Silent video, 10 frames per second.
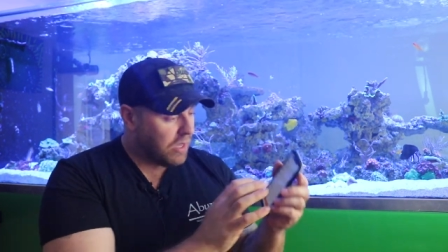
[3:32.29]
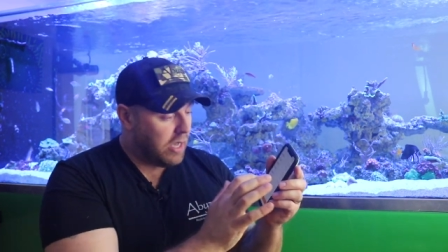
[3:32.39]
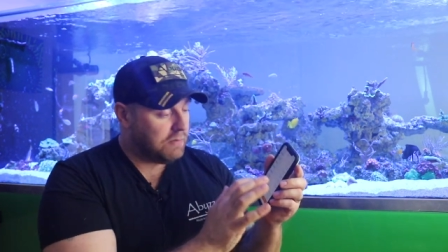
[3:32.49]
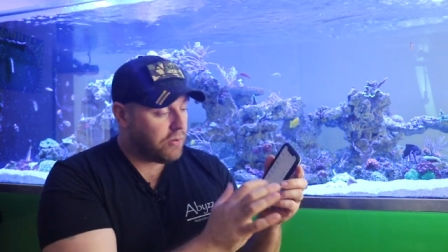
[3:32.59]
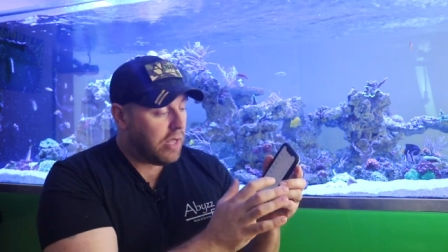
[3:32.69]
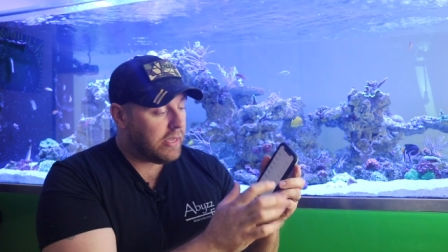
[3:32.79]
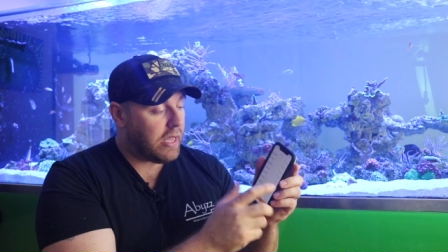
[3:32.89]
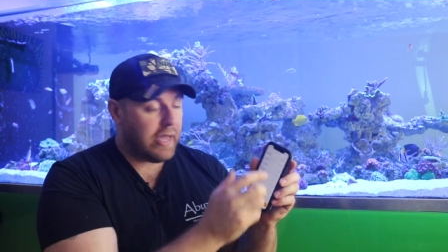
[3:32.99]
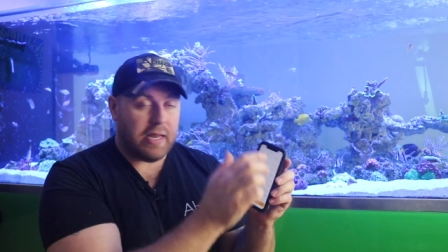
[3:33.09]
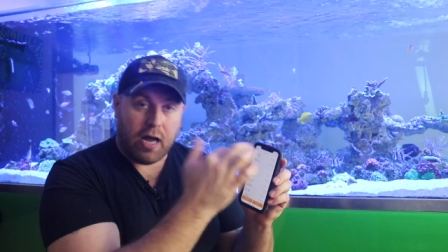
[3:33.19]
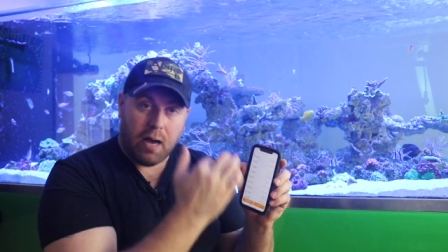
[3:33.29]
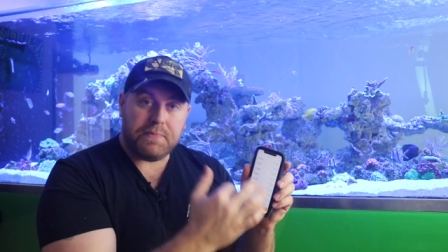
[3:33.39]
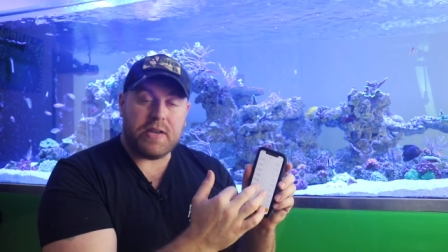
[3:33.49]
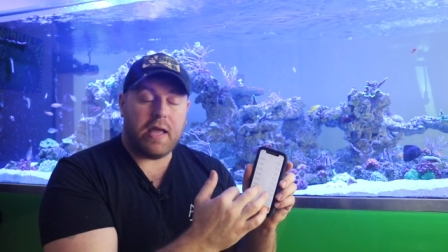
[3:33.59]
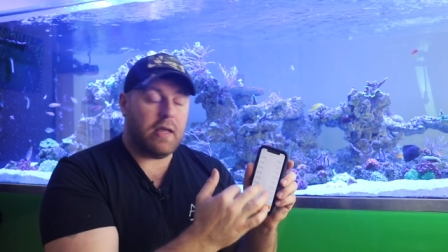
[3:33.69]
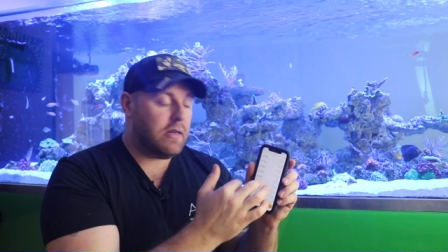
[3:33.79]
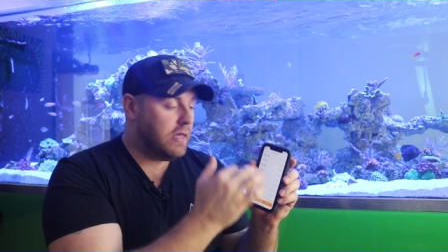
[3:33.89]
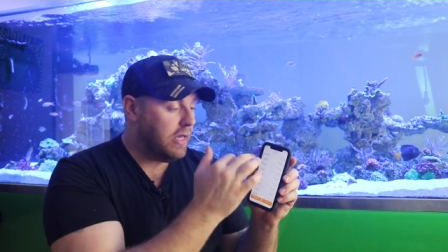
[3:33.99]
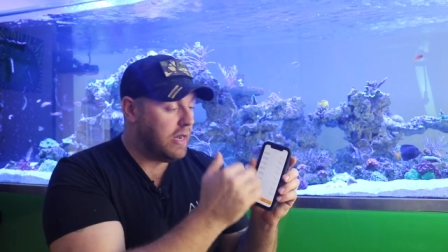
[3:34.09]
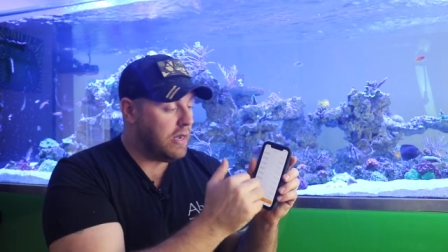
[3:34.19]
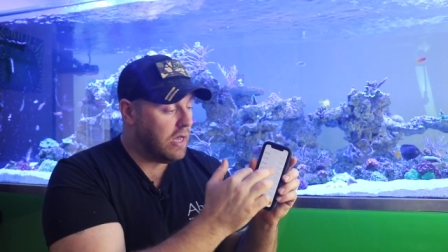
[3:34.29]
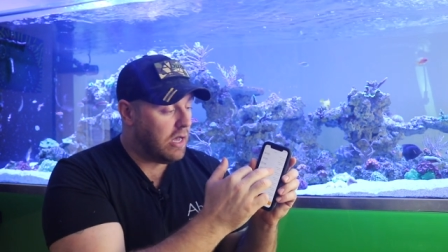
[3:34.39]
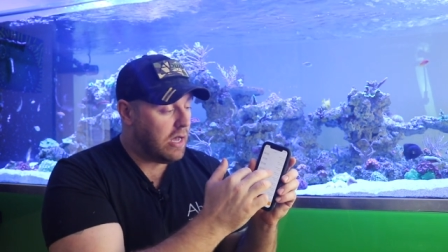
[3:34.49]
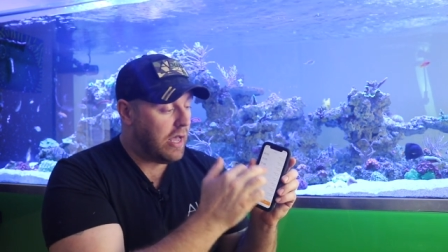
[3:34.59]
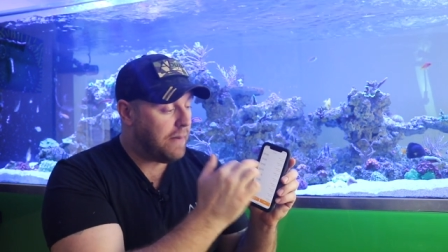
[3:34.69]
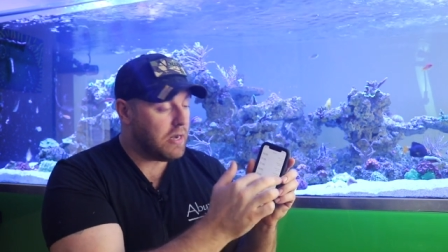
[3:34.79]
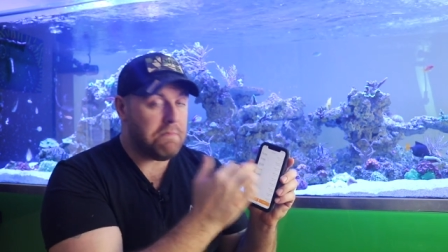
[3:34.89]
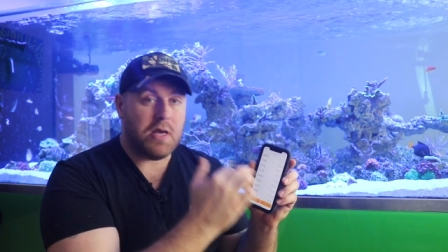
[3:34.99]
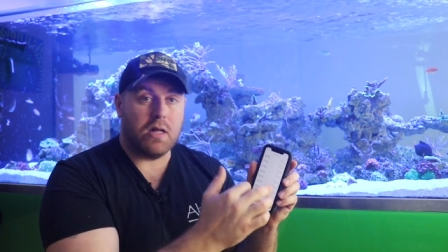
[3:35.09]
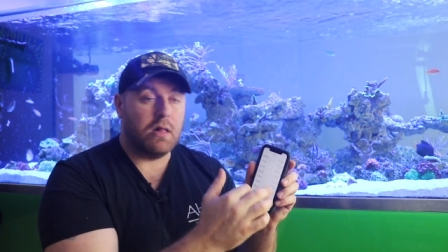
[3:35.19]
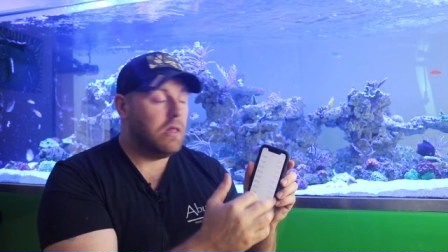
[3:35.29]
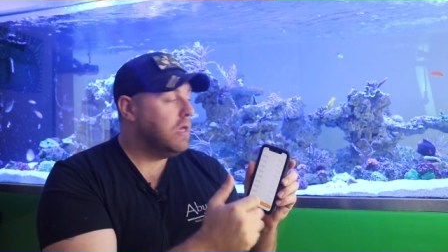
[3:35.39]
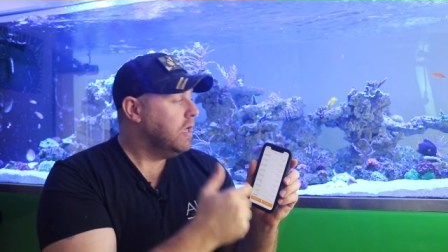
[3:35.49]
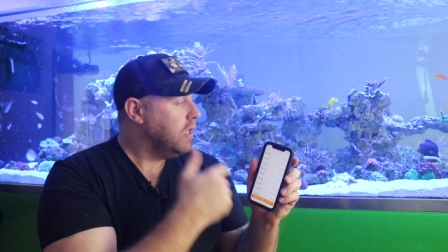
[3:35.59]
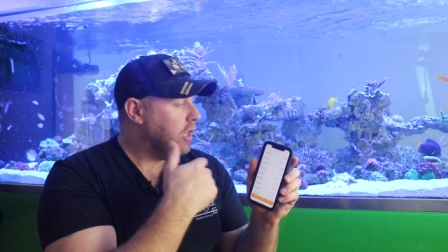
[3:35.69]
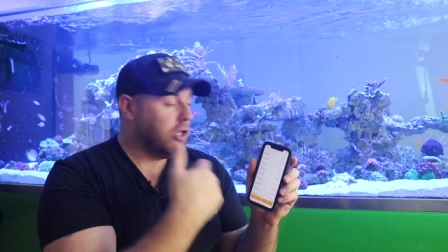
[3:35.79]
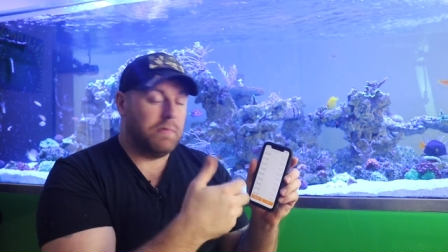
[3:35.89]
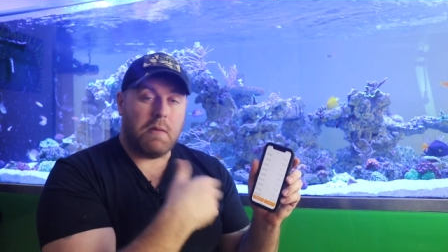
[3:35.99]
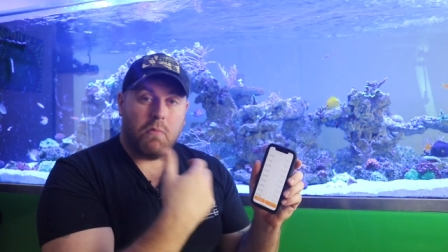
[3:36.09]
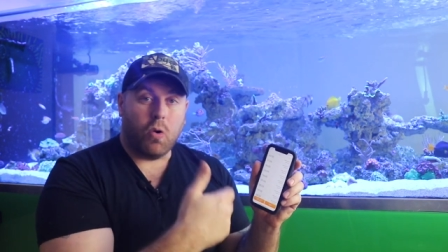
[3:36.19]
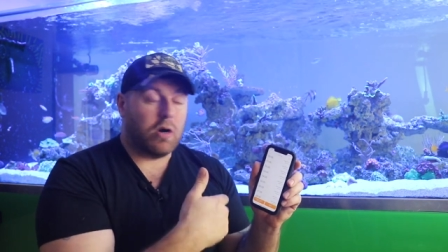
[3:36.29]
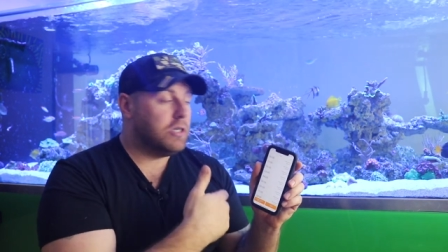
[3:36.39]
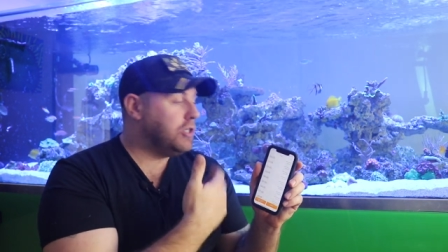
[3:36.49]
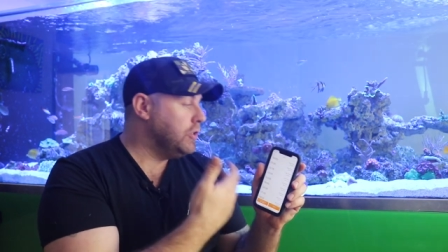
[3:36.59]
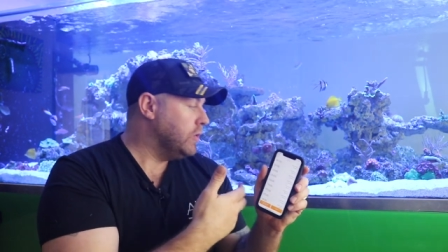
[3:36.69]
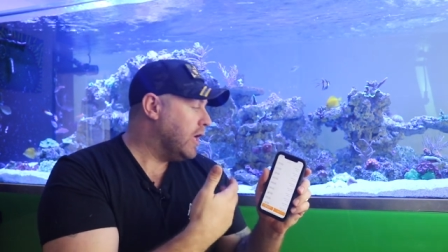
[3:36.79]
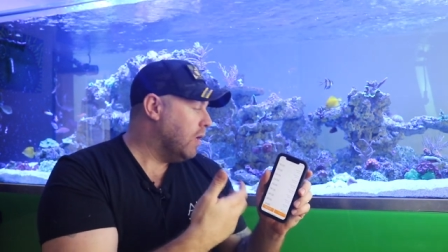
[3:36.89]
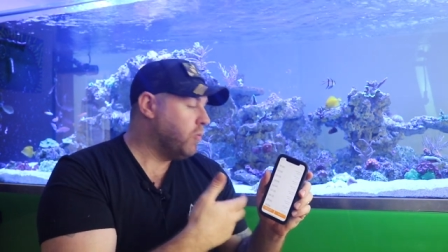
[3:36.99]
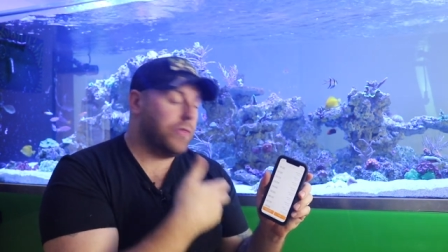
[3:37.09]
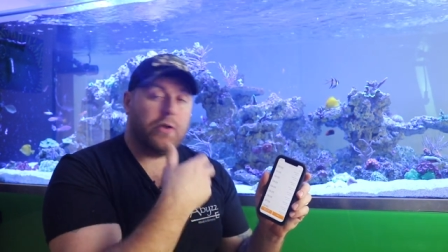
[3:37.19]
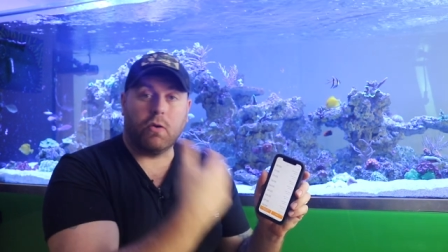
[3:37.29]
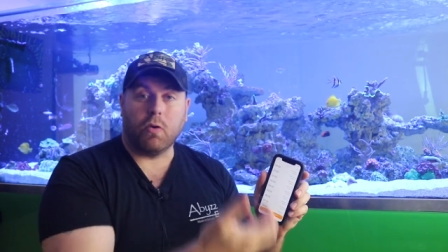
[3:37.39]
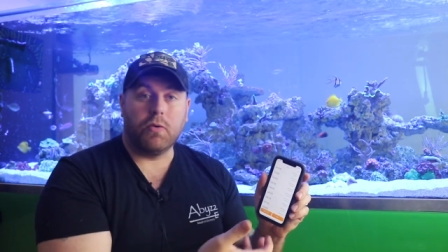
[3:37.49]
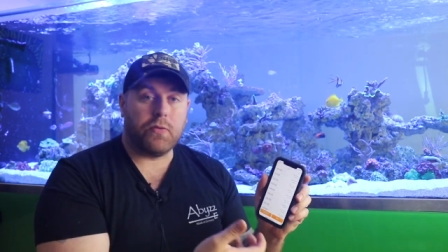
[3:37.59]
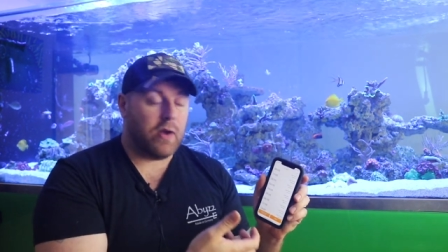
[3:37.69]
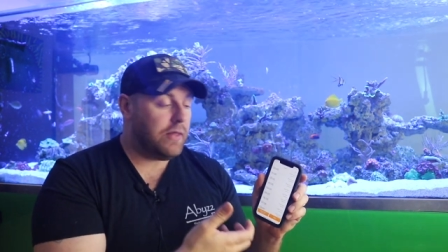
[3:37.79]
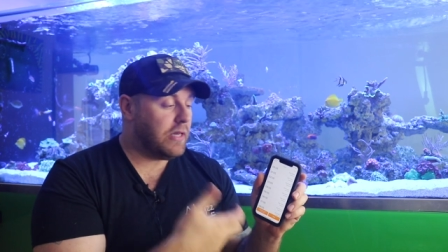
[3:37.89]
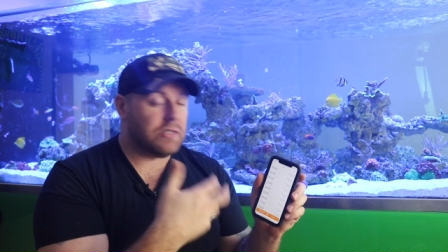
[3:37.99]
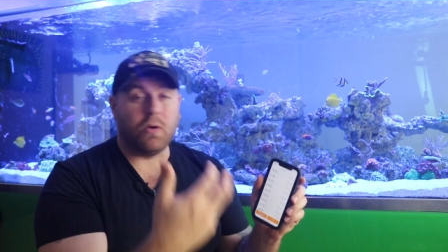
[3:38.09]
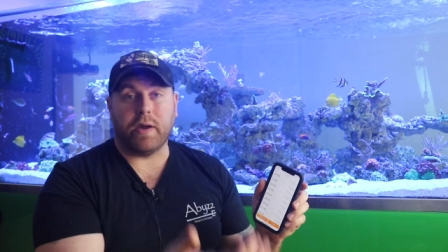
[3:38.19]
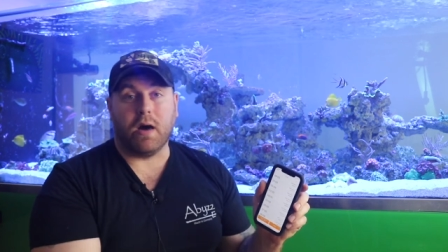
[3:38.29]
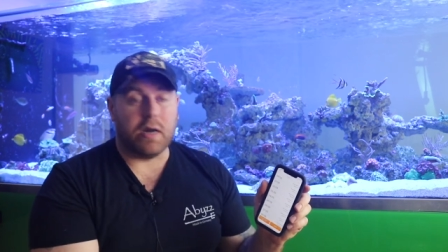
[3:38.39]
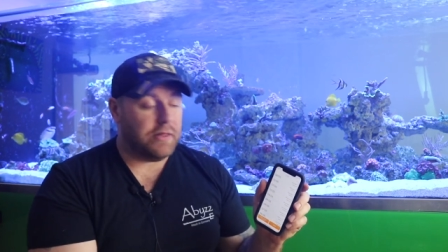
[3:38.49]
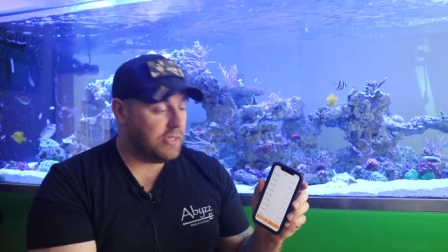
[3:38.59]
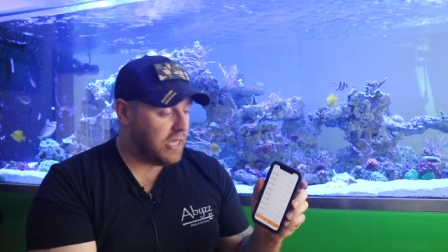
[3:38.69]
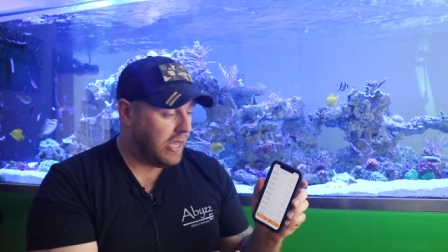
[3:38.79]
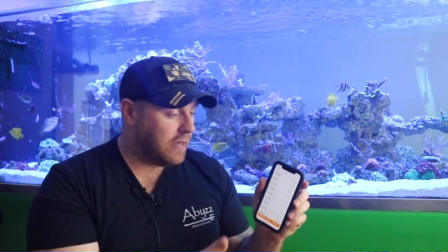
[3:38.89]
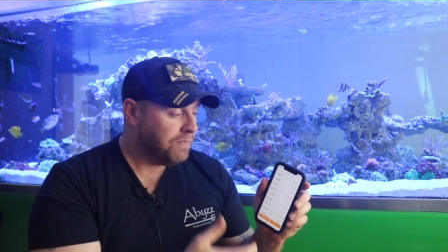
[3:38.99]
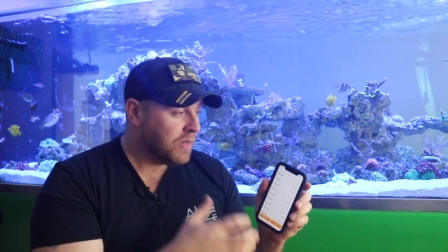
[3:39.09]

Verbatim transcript: I'm probably, I can update and uh, how many mil a little bit more to help with the growth rate that's going on in the tank.